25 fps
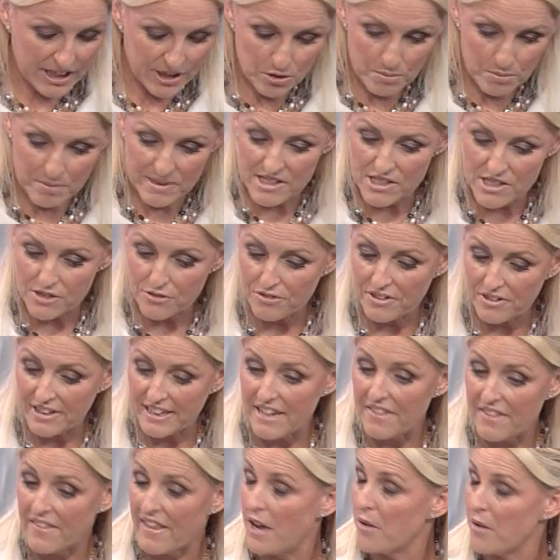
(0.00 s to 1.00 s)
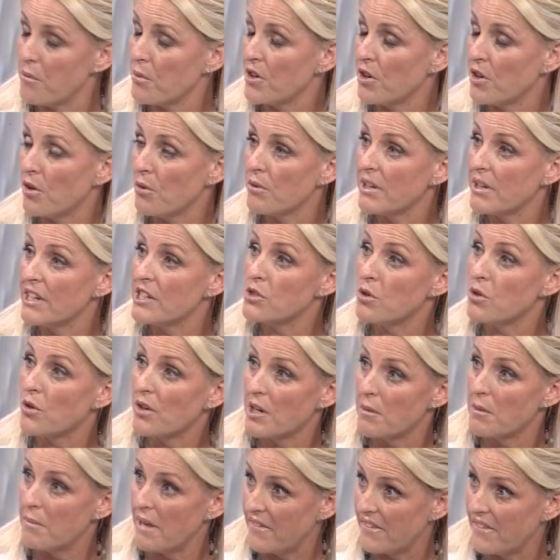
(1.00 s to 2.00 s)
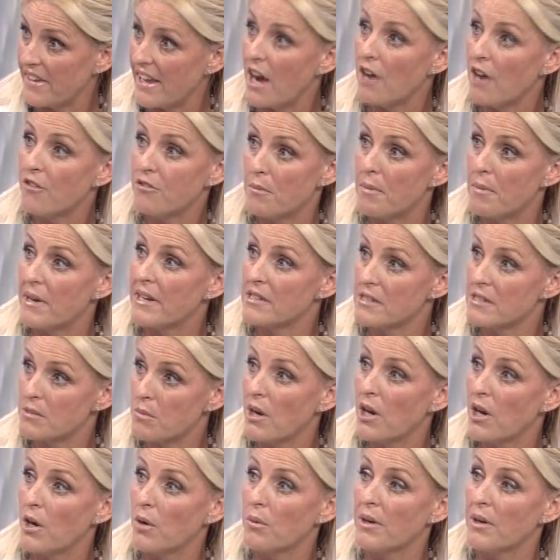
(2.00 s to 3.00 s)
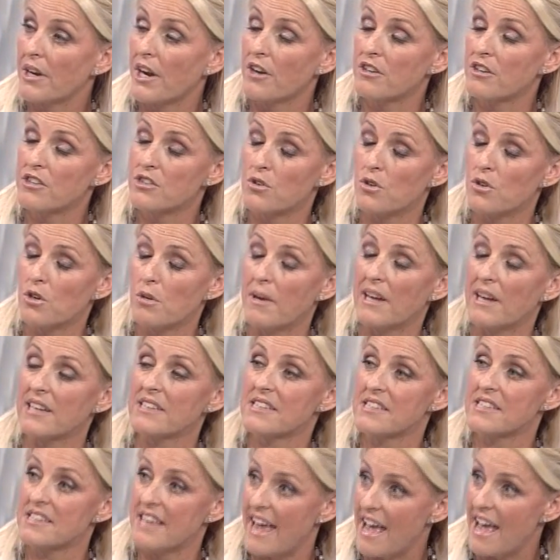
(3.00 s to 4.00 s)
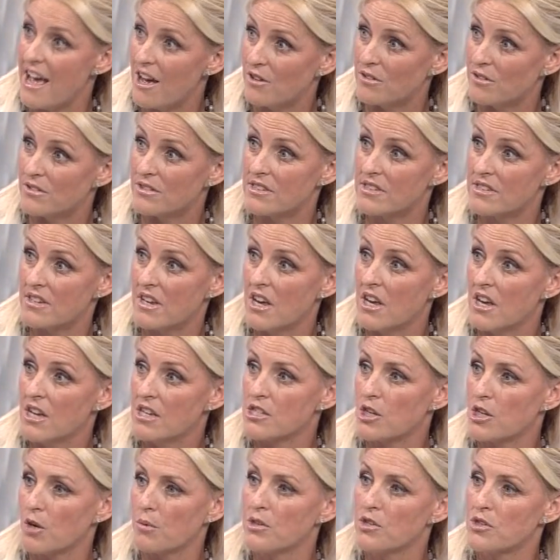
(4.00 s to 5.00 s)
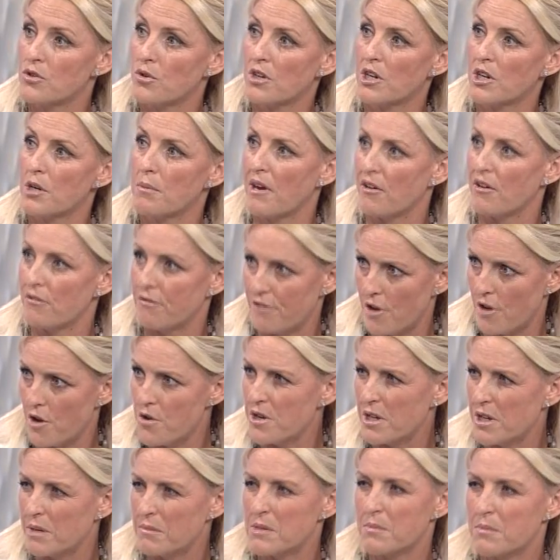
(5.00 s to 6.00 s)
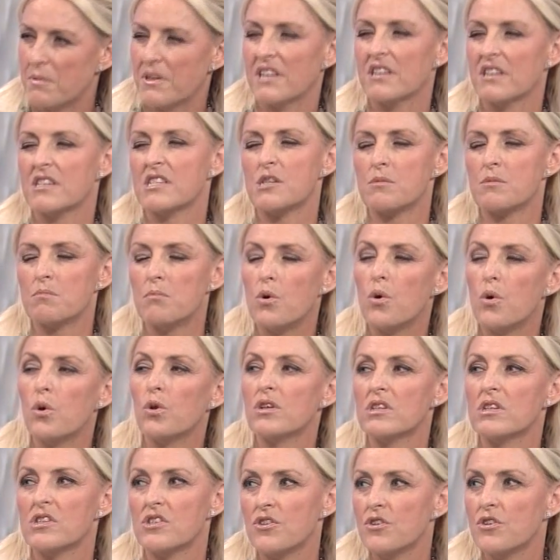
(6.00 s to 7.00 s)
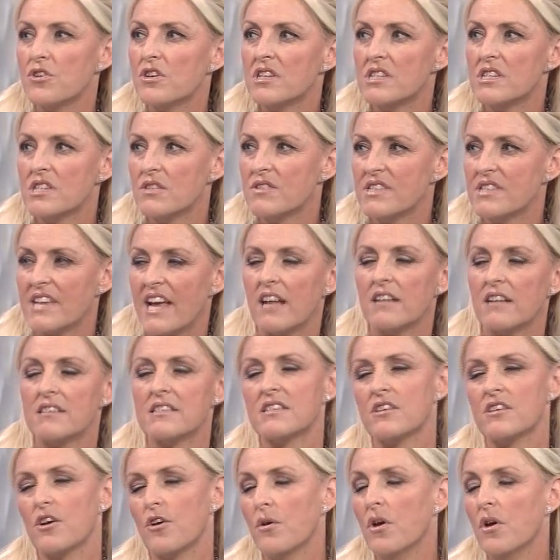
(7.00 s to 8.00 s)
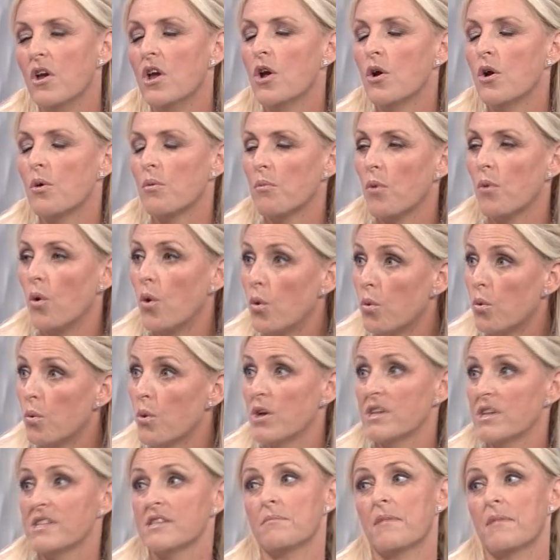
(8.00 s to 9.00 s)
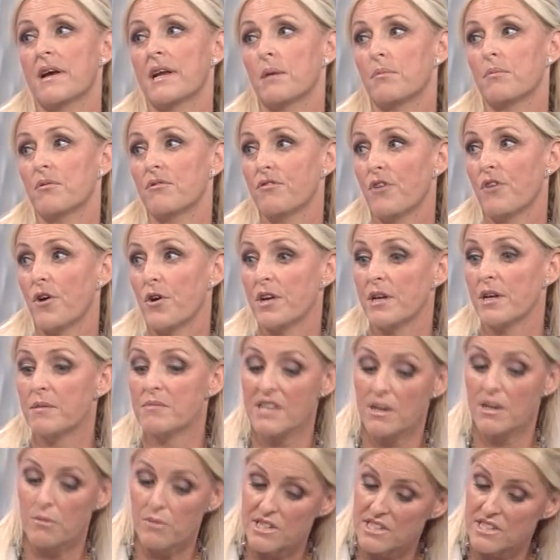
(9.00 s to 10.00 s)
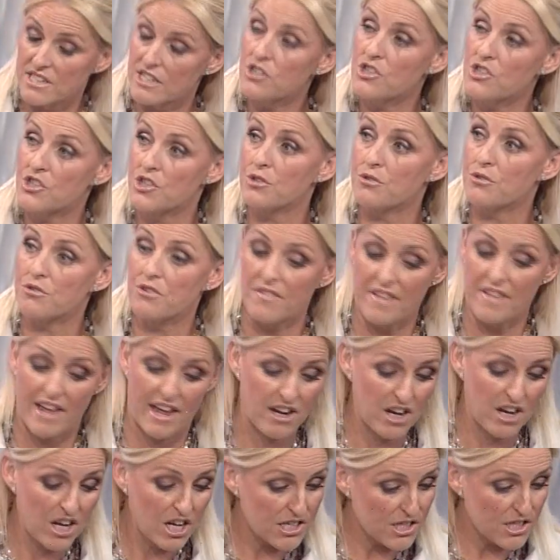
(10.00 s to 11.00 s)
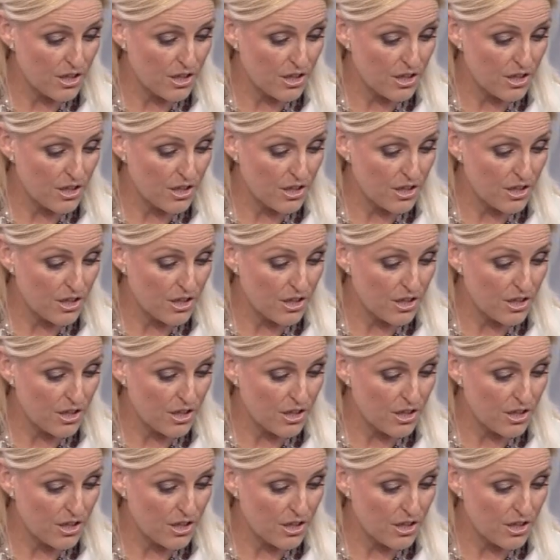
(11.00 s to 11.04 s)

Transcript: A little bit differently in that we're not really talking about the alphabet as well. We're going to talk about sounds. So we're talking about phonemes being the smallest units of sounds. So all words are made up of phonemes, and we teach children that.